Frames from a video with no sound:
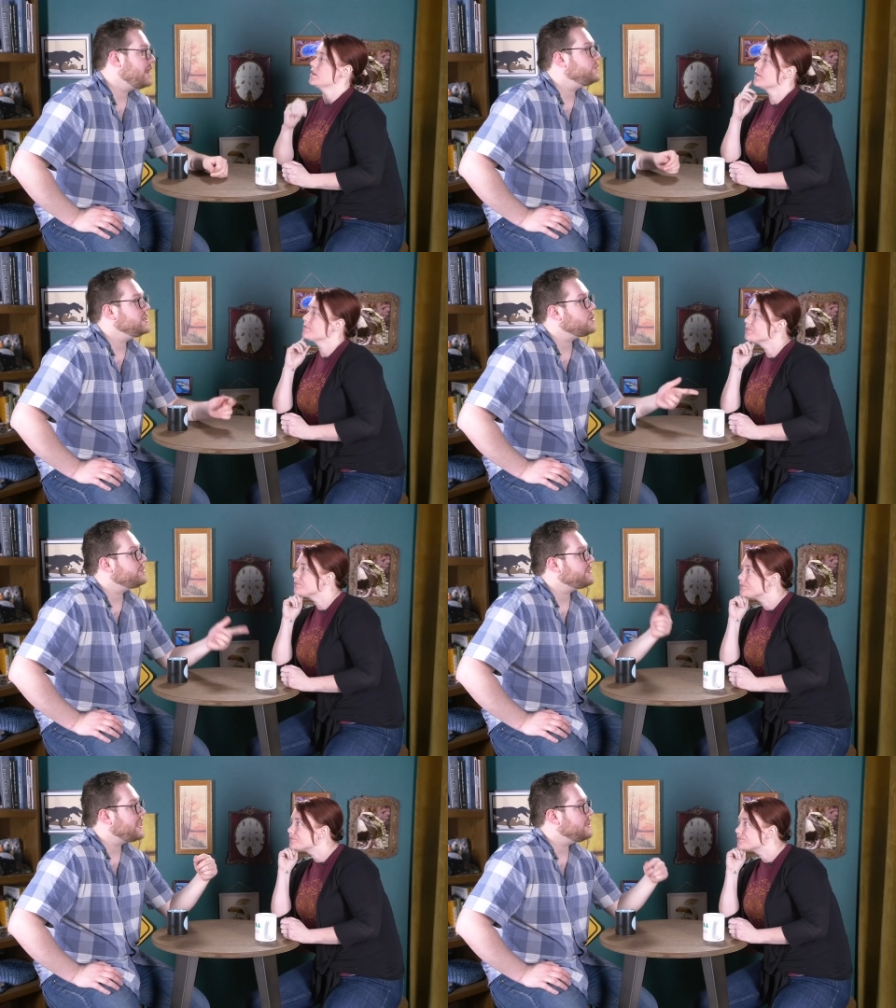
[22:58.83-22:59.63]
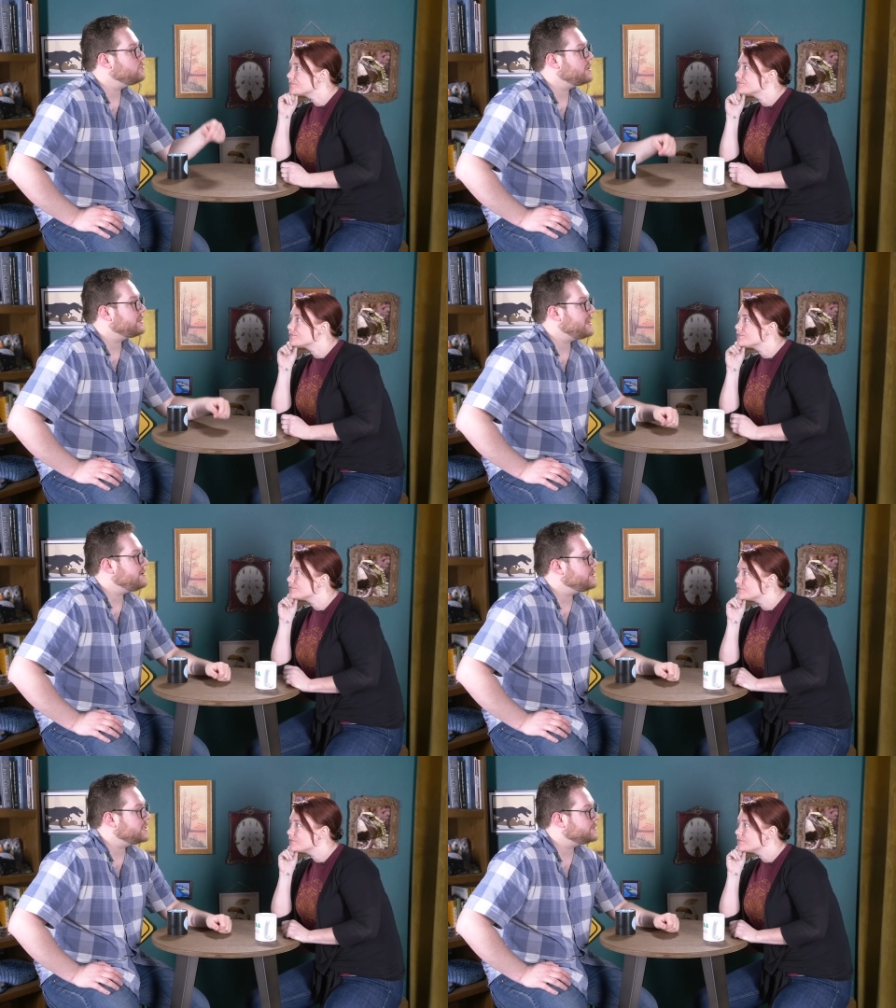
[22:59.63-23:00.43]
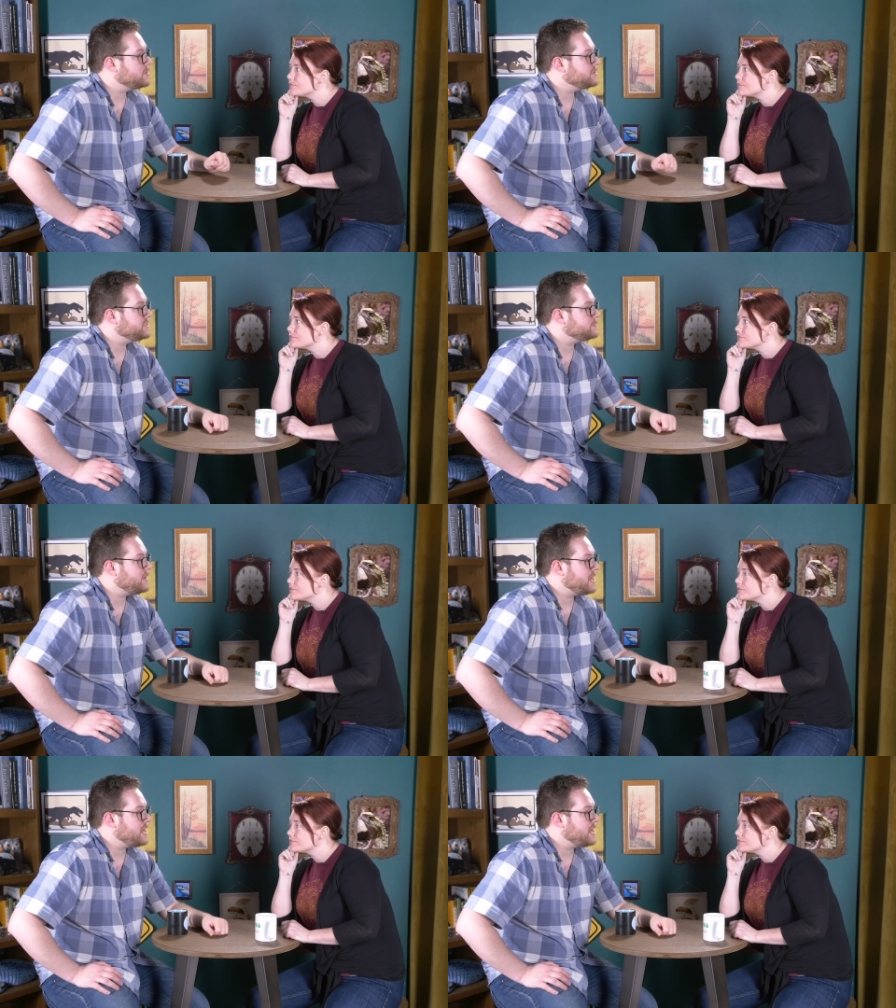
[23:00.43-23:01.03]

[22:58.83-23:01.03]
How do we know that they what they even experience is